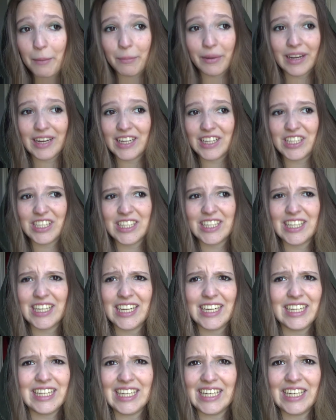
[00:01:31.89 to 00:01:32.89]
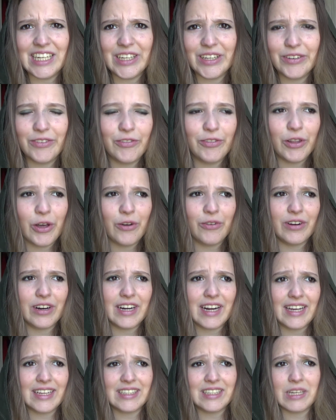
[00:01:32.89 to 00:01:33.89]
But it didn't flow
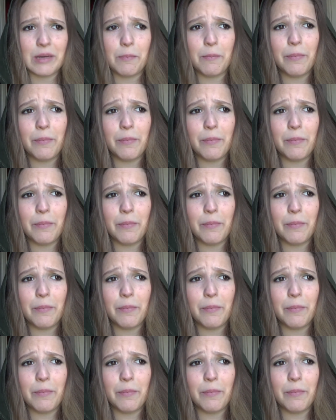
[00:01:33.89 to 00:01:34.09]
very nicely.